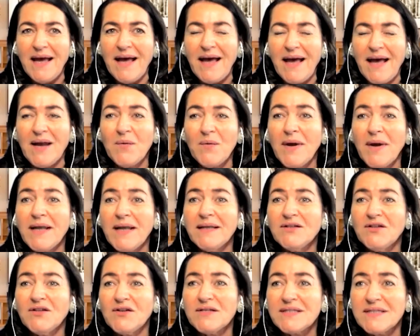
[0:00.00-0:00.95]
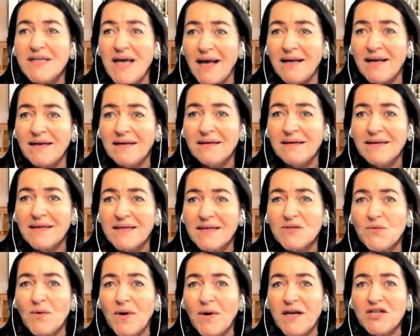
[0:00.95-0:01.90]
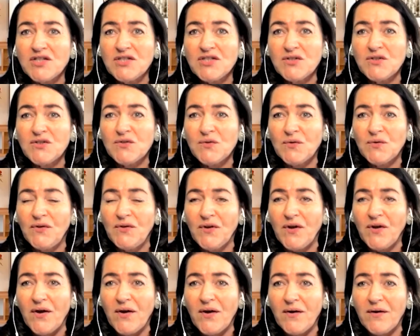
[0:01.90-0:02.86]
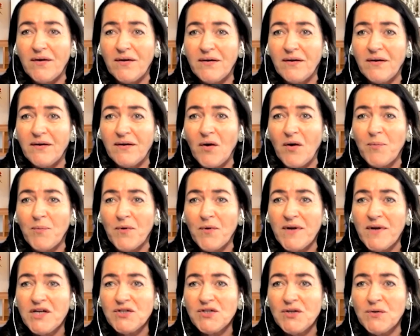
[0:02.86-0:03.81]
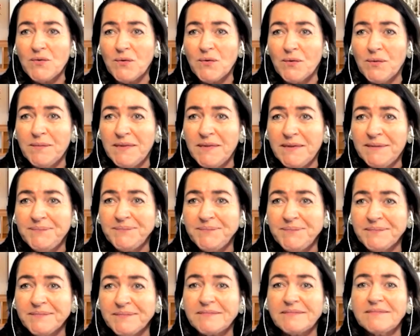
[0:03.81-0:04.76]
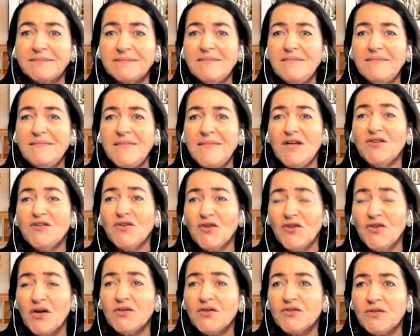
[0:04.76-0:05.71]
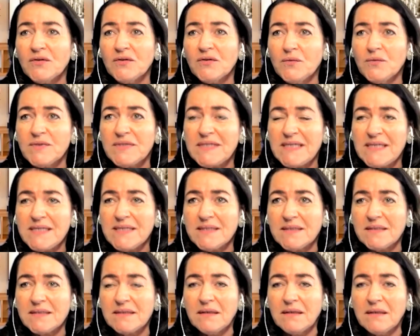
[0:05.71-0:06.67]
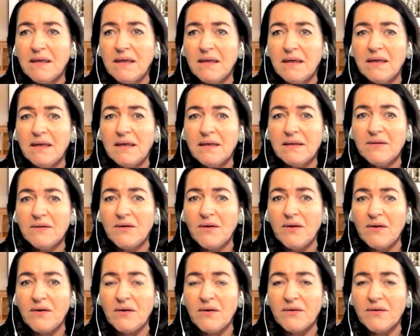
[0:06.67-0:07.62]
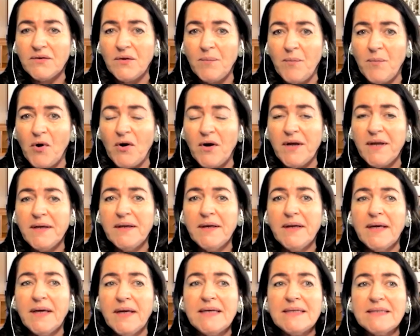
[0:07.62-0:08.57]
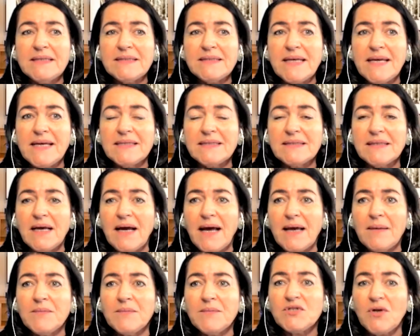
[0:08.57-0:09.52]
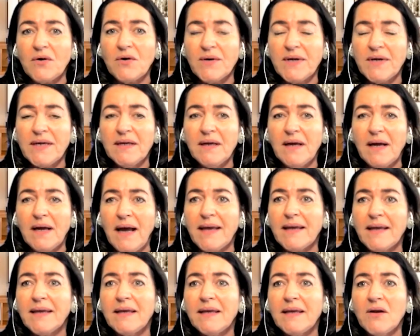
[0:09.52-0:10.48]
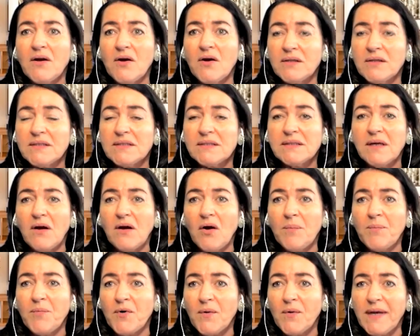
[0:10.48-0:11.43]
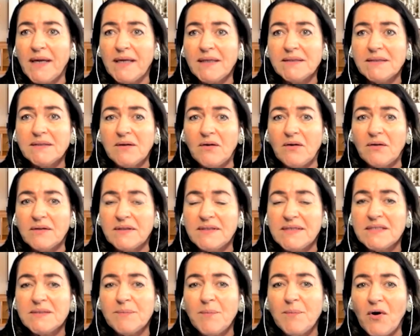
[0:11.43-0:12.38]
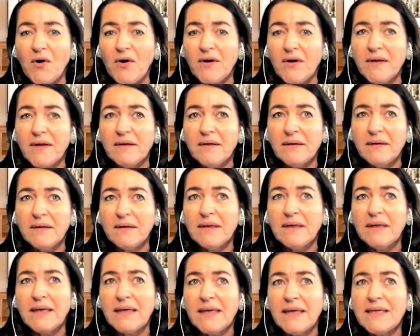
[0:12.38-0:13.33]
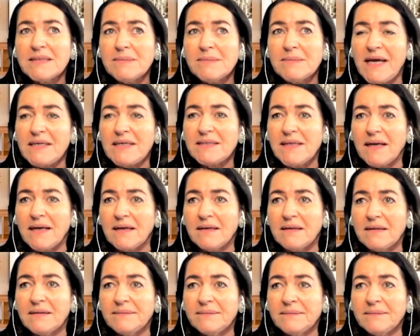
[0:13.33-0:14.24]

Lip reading: And when the son is rushed to the operation room, the doctor who sees the boy says, I'm sorry, I cannot operate on this boy. He's my son.